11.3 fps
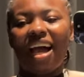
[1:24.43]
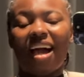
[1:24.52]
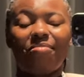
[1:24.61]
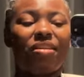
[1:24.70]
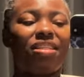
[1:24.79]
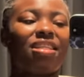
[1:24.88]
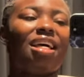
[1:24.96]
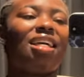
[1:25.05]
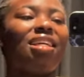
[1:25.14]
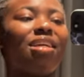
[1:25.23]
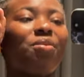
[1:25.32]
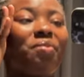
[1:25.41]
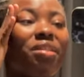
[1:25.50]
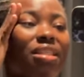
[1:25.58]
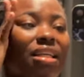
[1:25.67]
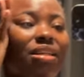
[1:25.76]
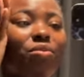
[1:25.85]
I'm excited. We
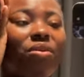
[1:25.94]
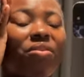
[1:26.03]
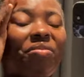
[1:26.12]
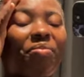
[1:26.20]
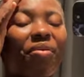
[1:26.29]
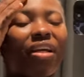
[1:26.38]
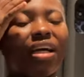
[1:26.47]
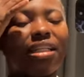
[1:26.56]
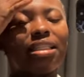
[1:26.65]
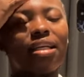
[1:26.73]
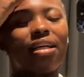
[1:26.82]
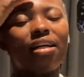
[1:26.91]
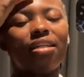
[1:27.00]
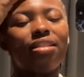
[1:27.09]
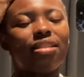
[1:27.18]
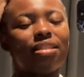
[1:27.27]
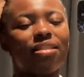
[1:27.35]
said a word of prayer to
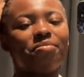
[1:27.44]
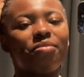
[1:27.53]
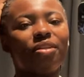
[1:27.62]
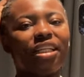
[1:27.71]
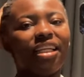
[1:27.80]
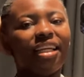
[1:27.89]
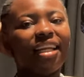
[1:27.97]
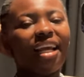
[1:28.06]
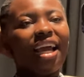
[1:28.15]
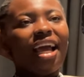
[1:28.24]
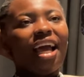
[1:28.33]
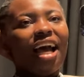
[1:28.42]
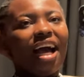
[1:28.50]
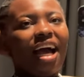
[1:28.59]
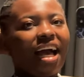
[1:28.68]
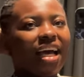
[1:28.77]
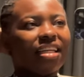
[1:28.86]
God this morning
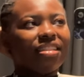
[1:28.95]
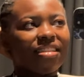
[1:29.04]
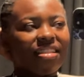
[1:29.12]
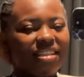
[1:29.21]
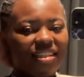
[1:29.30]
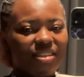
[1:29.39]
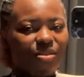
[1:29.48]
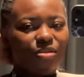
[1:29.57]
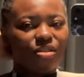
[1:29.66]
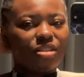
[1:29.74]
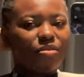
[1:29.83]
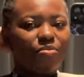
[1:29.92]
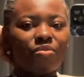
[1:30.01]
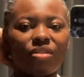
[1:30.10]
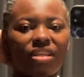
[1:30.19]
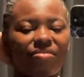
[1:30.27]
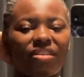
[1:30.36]
and, you know, just
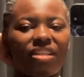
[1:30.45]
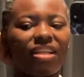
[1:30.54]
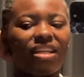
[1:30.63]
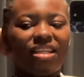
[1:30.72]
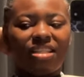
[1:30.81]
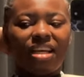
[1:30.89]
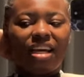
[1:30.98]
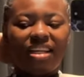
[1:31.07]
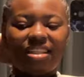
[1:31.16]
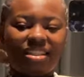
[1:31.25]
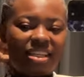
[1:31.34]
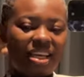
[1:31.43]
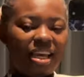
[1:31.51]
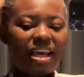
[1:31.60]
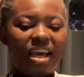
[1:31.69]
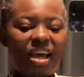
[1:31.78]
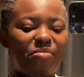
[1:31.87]
put everything in His hands
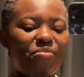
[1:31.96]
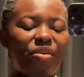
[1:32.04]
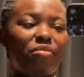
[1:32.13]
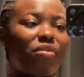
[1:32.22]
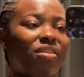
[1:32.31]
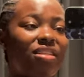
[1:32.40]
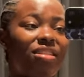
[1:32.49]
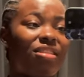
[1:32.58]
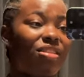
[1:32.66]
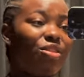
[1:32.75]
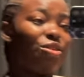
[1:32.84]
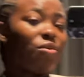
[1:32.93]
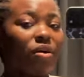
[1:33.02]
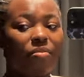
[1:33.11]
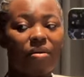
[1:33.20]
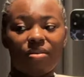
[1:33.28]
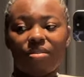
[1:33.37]
and pray about this decision we're
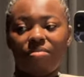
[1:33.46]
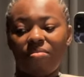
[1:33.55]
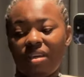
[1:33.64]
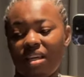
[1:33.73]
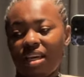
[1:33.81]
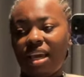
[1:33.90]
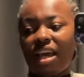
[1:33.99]
about to make.